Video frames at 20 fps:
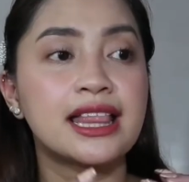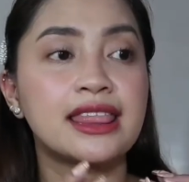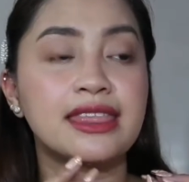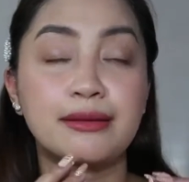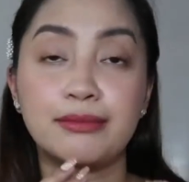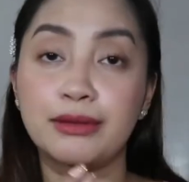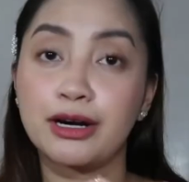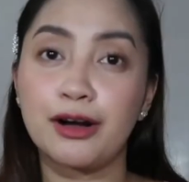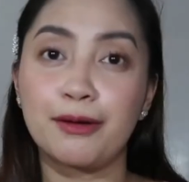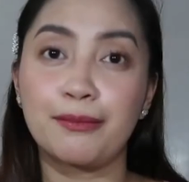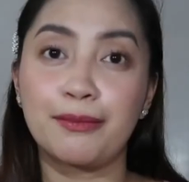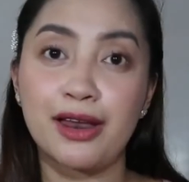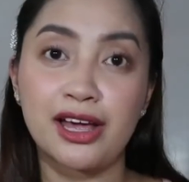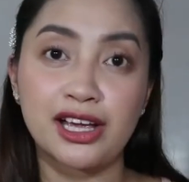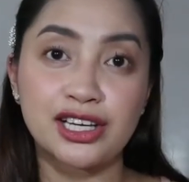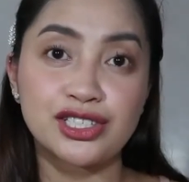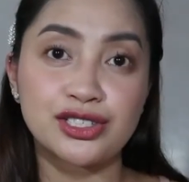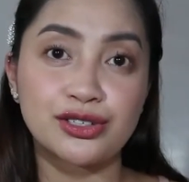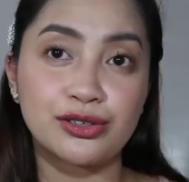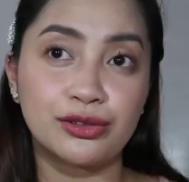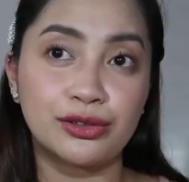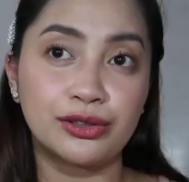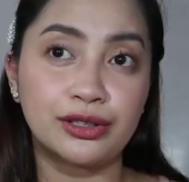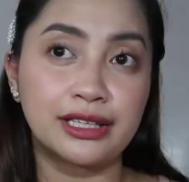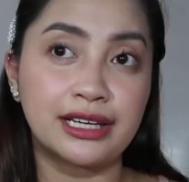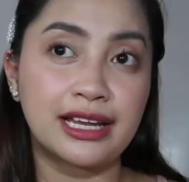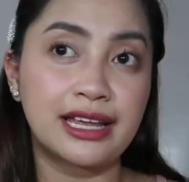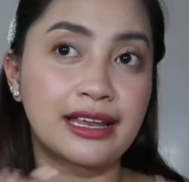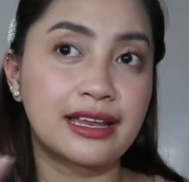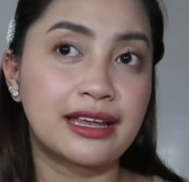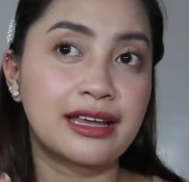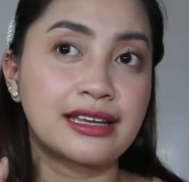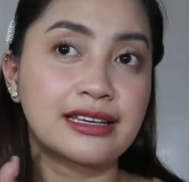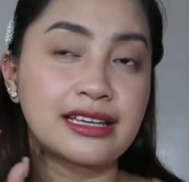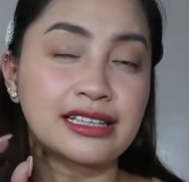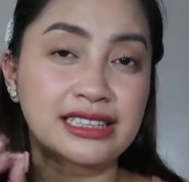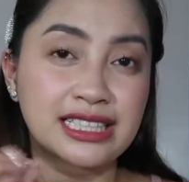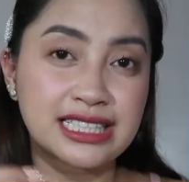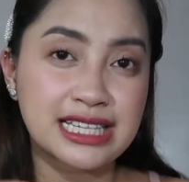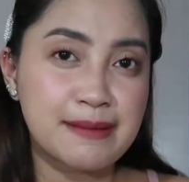na mga blush on,
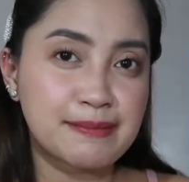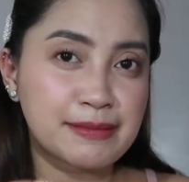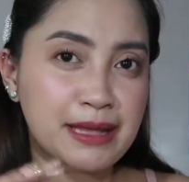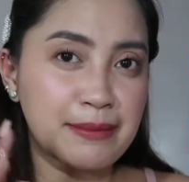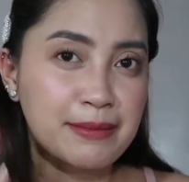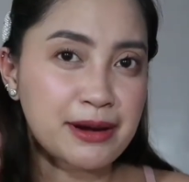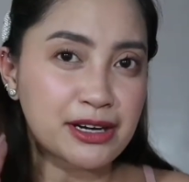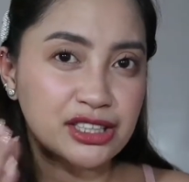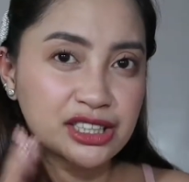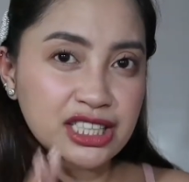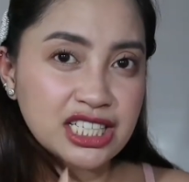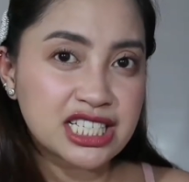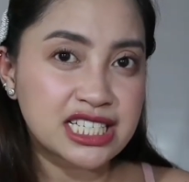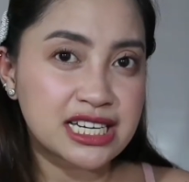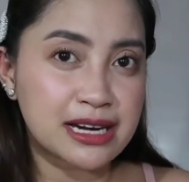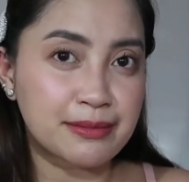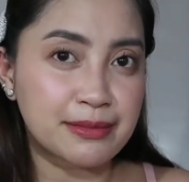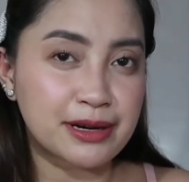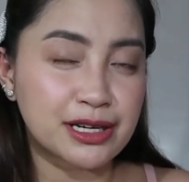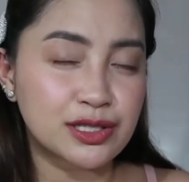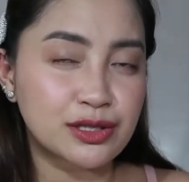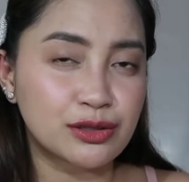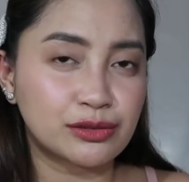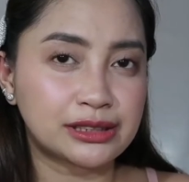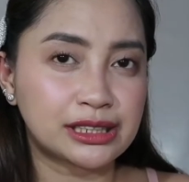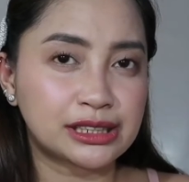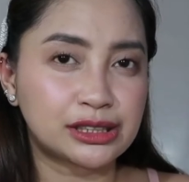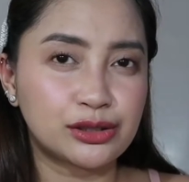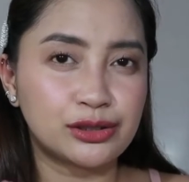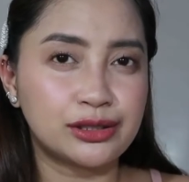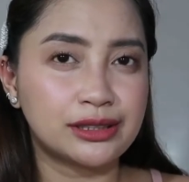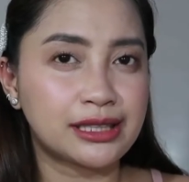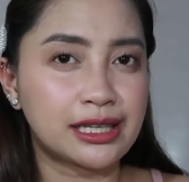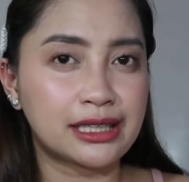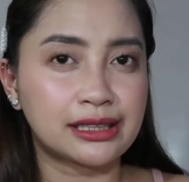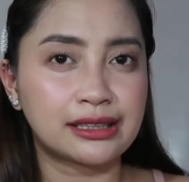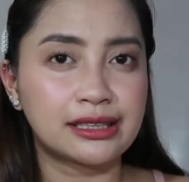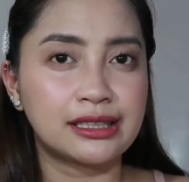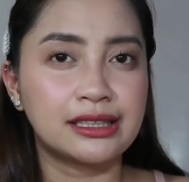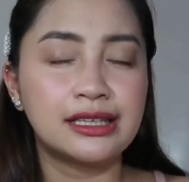and at the same time, meron din shimmer so that you will
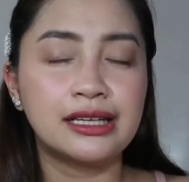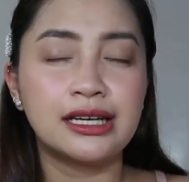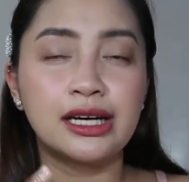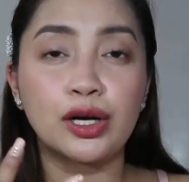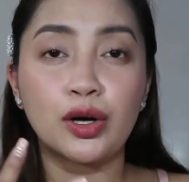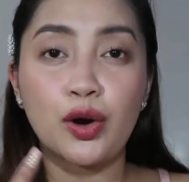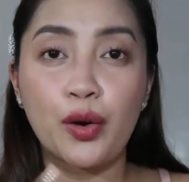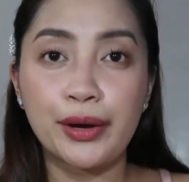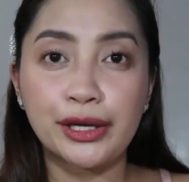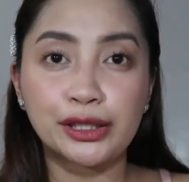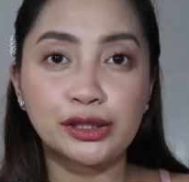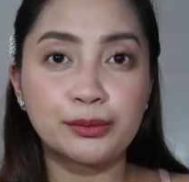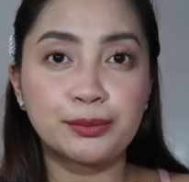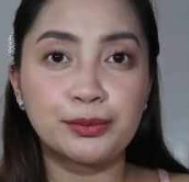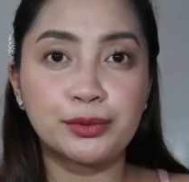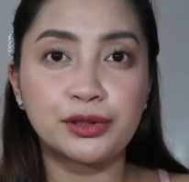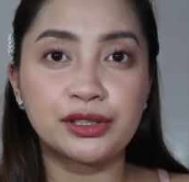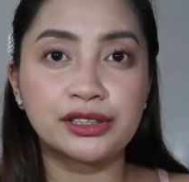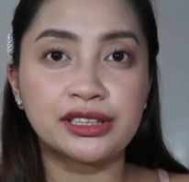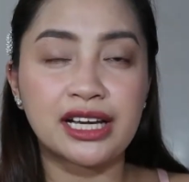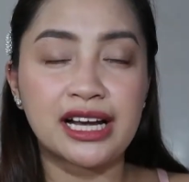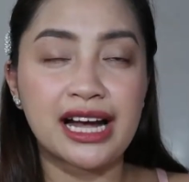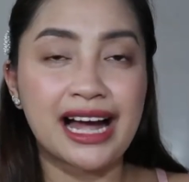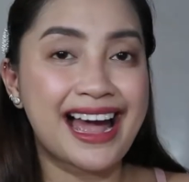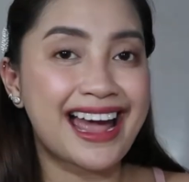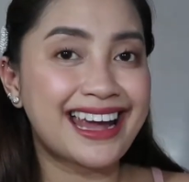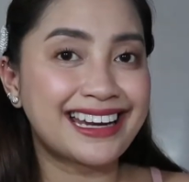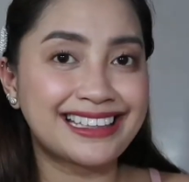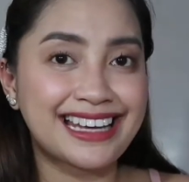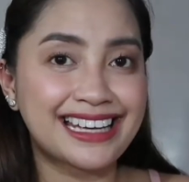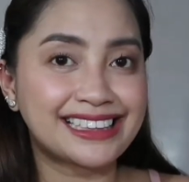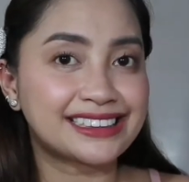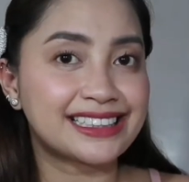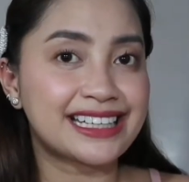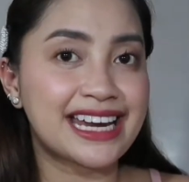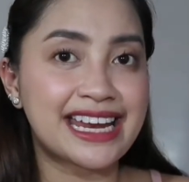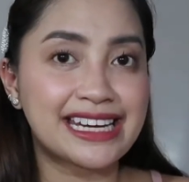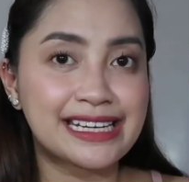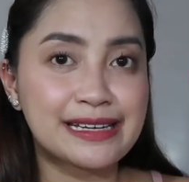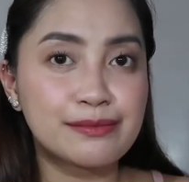not going to put a highlighter
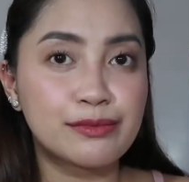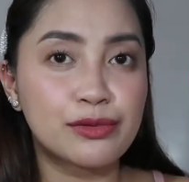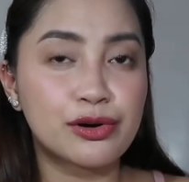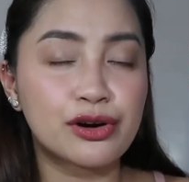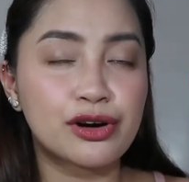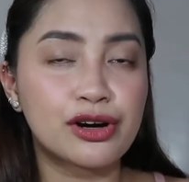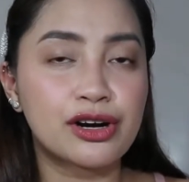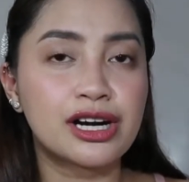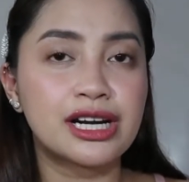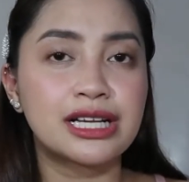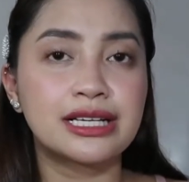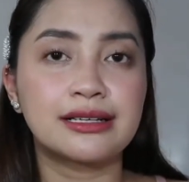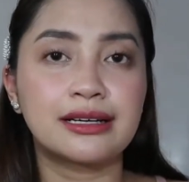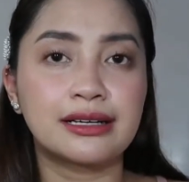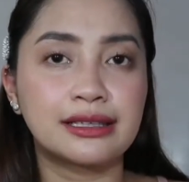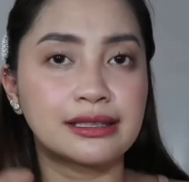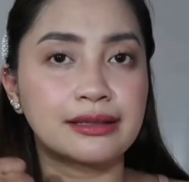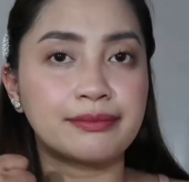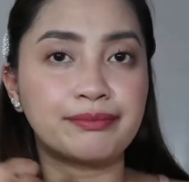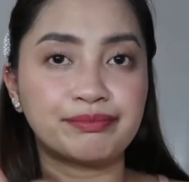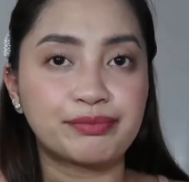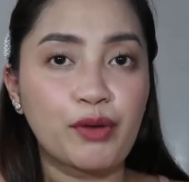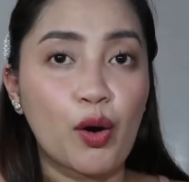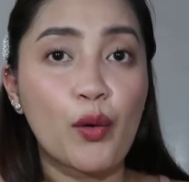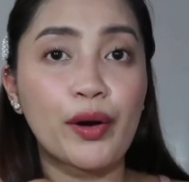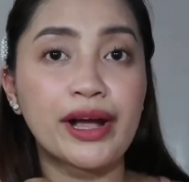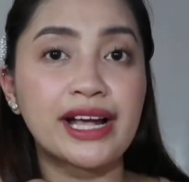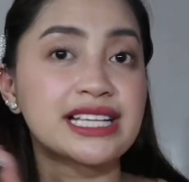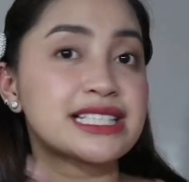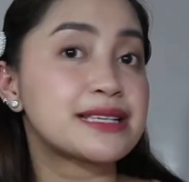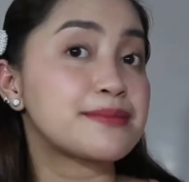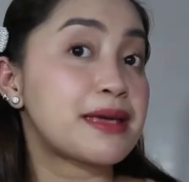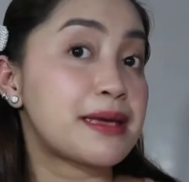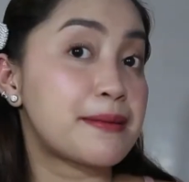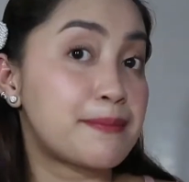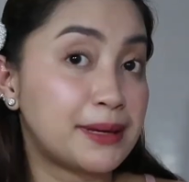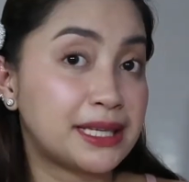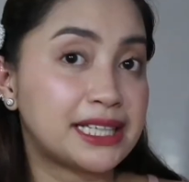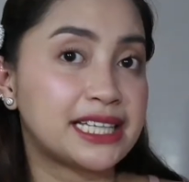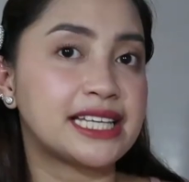anymore, okay si
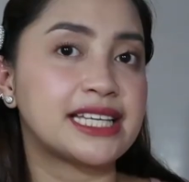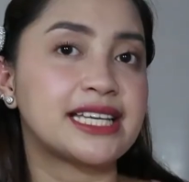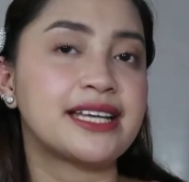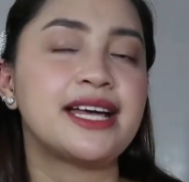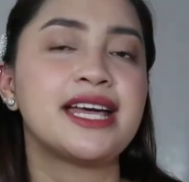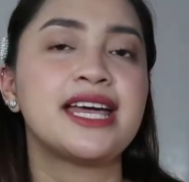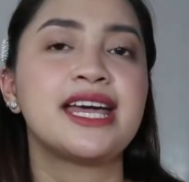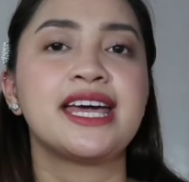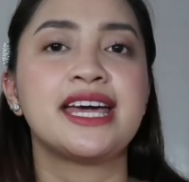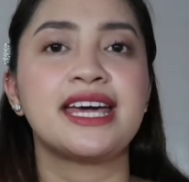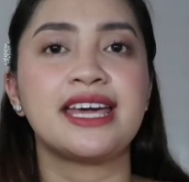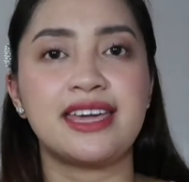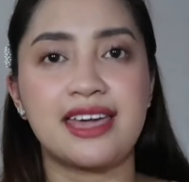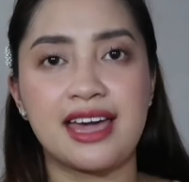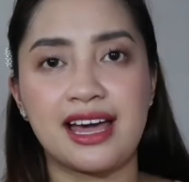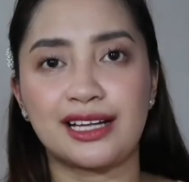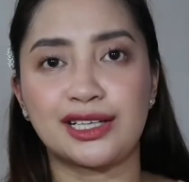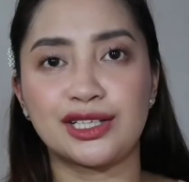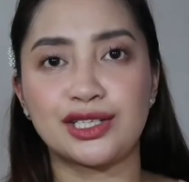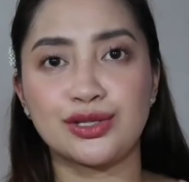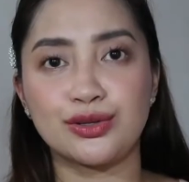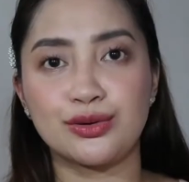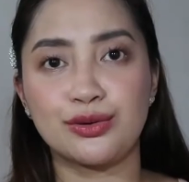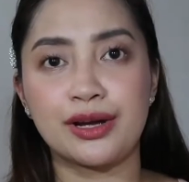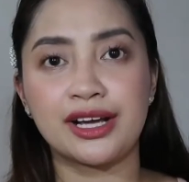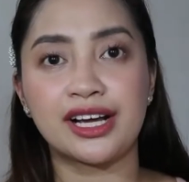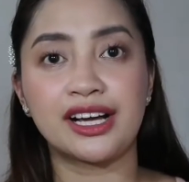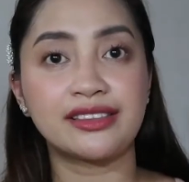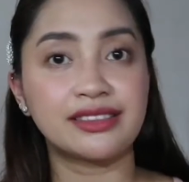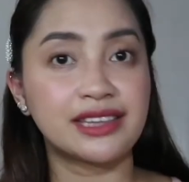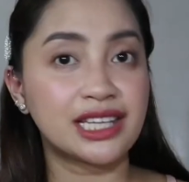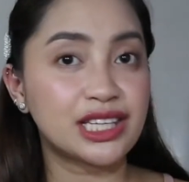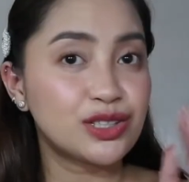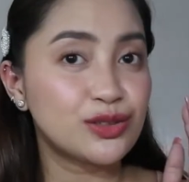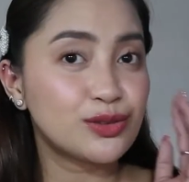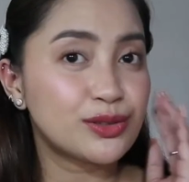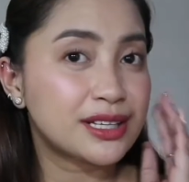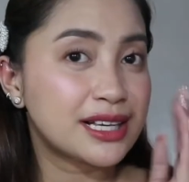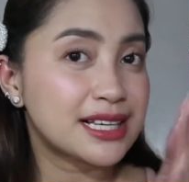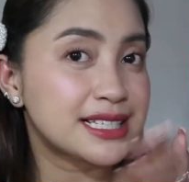Maybelline. Yan. So, I got the
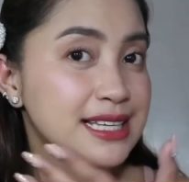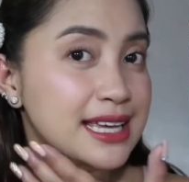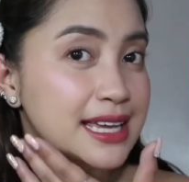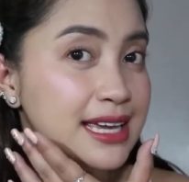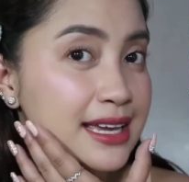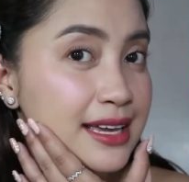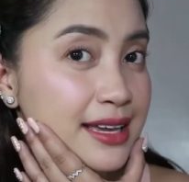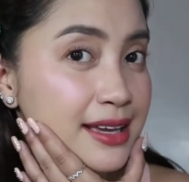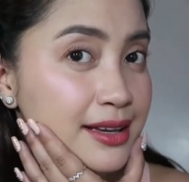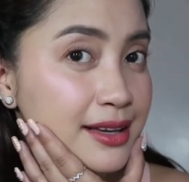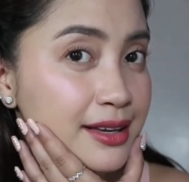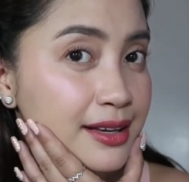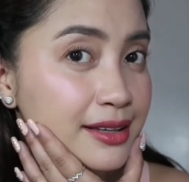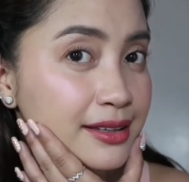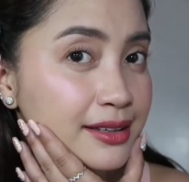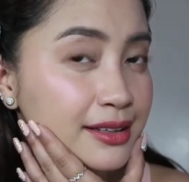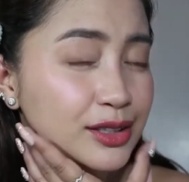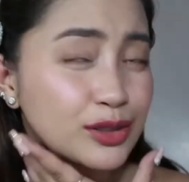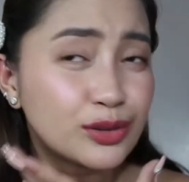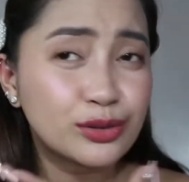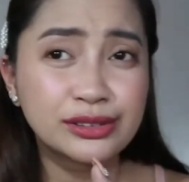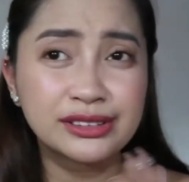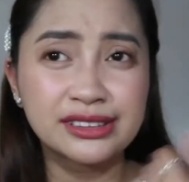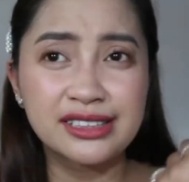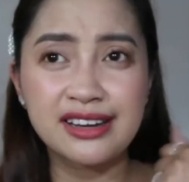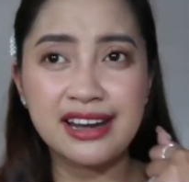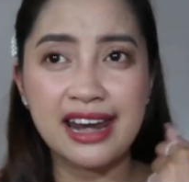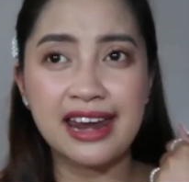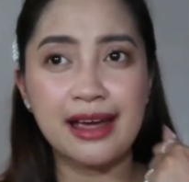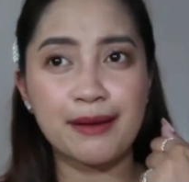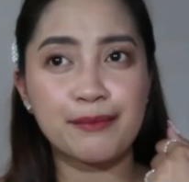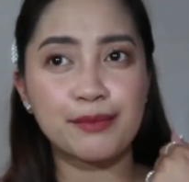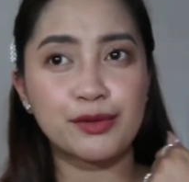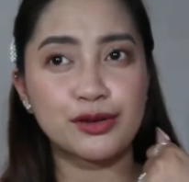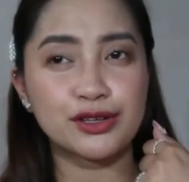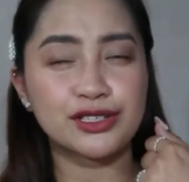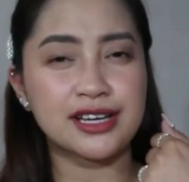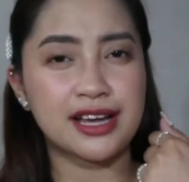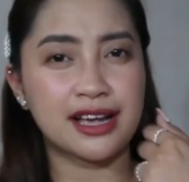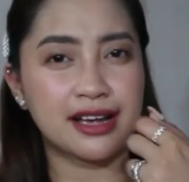nude kasi nung trinay up
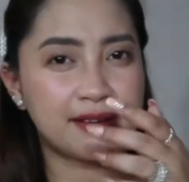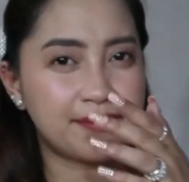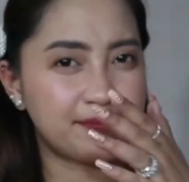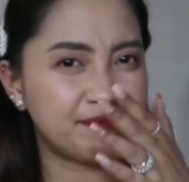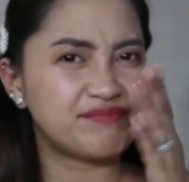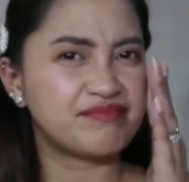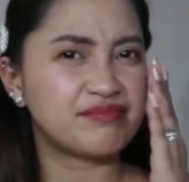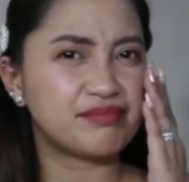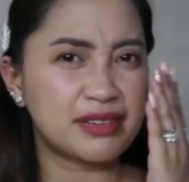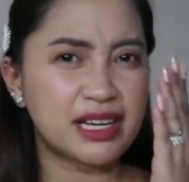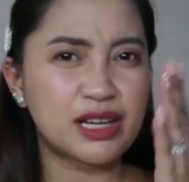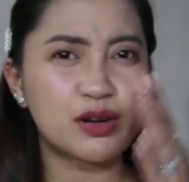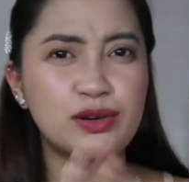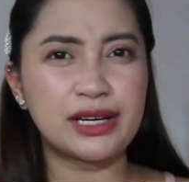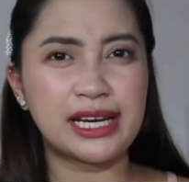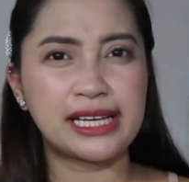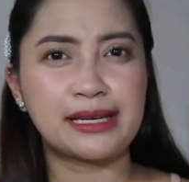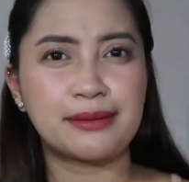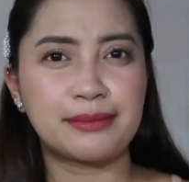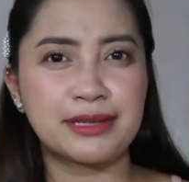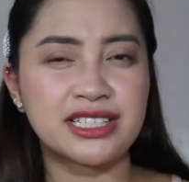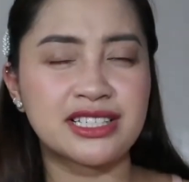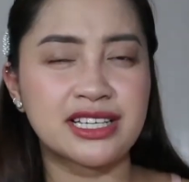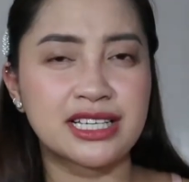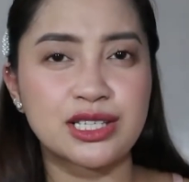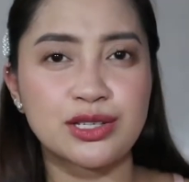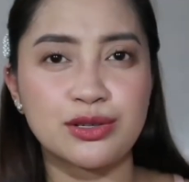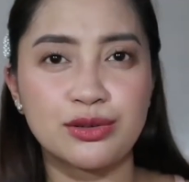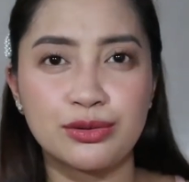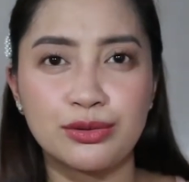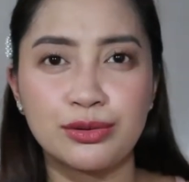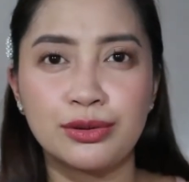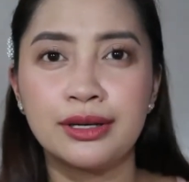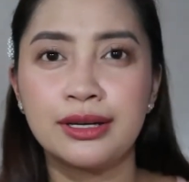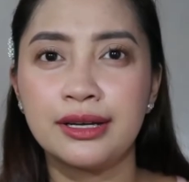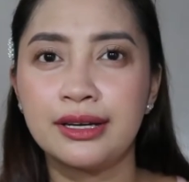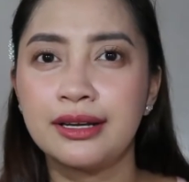ko siya, may kulay naman siya. So,